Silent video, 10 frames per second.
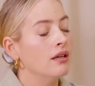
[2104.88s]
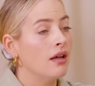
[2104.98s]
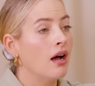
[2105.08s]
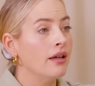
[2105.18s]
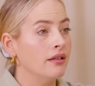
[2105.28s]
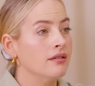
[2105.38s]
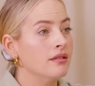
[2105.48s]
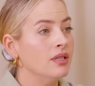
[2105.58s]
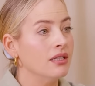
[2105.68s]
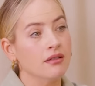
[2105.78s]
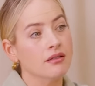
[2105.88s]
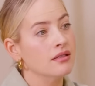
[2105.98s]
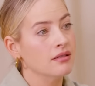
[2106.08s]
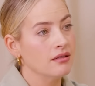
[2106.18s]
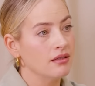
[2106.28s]
iron some
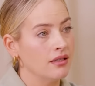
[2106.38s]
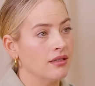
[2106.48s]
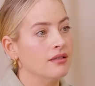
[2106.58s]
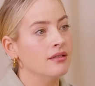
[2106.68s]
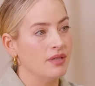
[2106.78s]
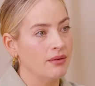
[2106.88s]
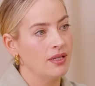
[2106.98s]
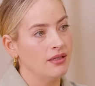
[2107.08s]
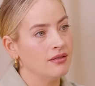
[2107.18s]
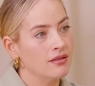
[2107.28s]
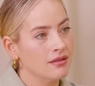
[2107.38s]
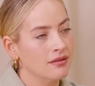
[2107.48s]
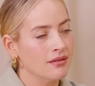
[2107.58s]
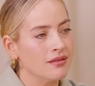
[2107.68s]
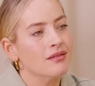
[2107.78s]
linens and some
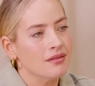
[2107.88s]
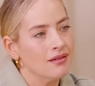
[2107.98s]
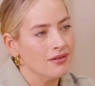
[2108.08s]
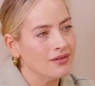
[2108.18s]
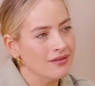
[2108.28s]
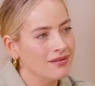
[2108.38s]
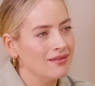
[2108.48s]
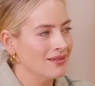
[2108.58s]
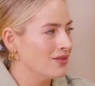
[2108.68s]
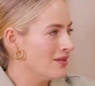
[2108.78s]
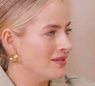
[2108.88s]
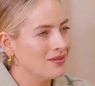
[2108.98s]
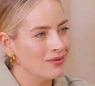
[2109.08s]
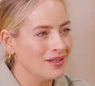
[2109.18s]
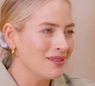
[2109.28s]
napkins because,
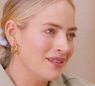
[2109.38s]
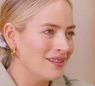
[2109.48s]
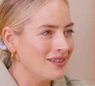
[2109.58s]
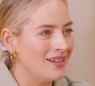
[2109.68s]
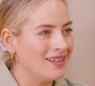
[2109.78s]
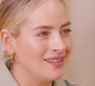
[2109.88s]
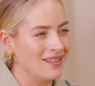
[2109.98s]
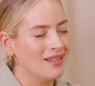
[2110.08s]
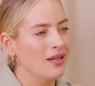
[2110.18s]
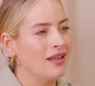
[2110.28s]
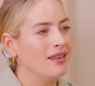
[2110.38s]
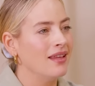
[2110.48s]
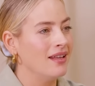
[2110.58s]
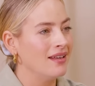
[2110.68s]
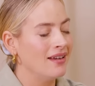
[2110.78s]
you want it to look ironed, and
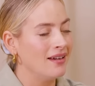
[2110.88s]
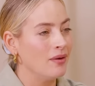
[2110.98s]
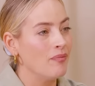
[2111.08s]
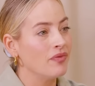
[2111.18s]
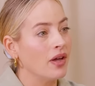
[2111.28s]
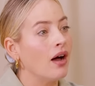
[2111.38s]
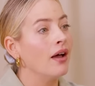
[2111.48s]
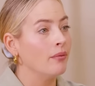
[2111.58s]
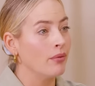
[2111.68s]
then the iron